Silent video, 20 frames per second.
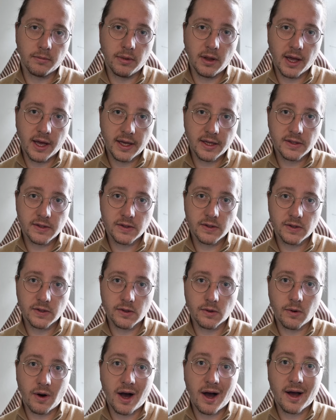blades,
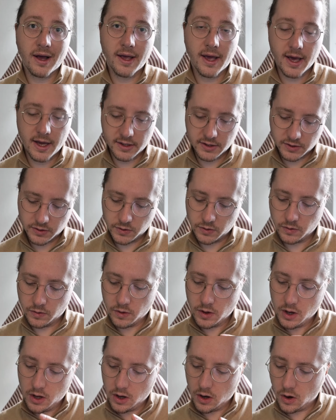so I had to
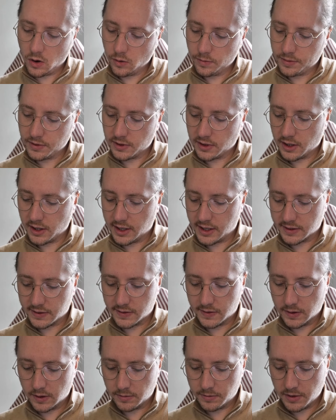open the lens
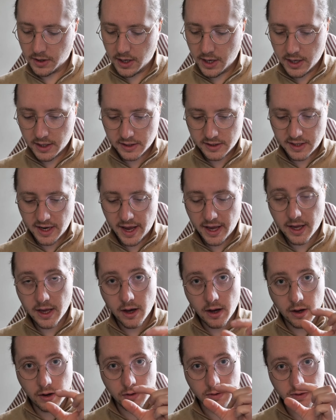up, take
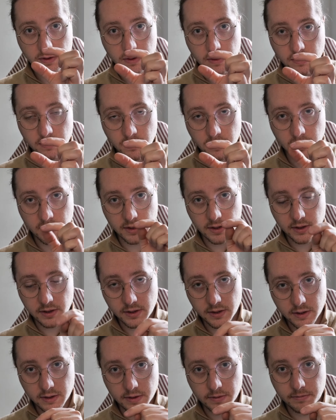out
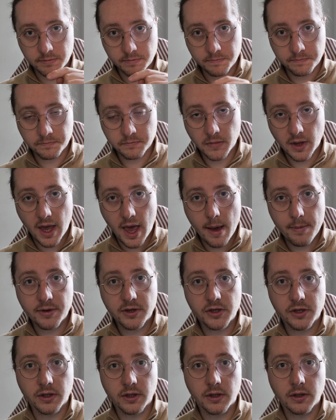the
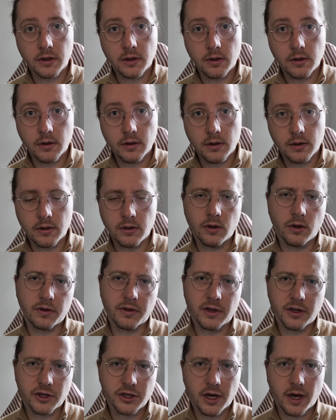aperture, not
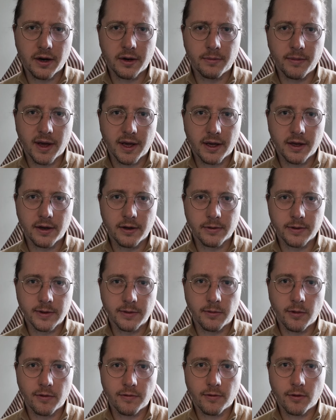the shutter
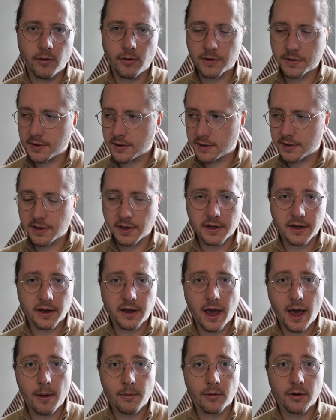mechanism, of course, it's in the
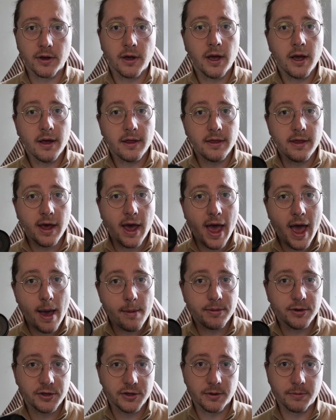camera, the
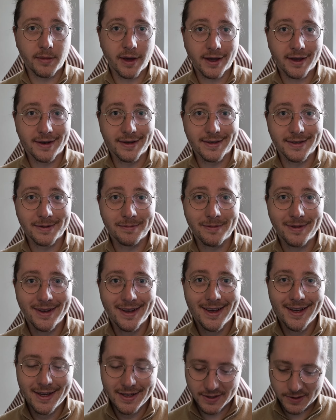aperture mechanism.
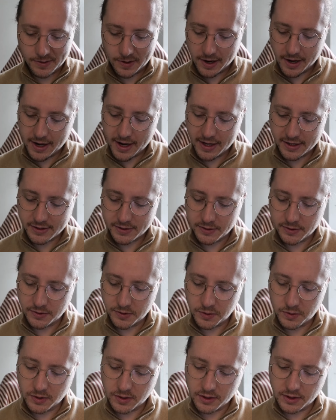So I had
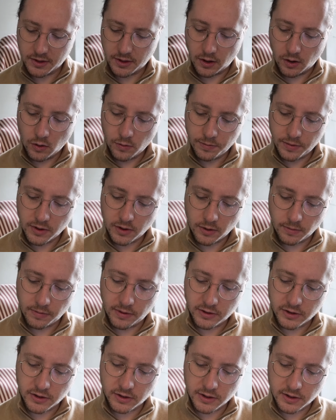to open up
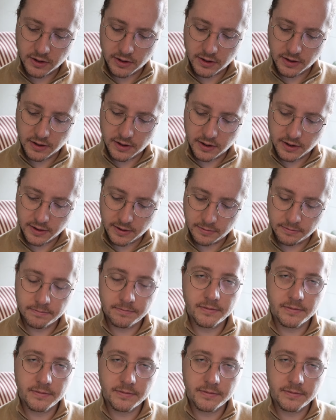the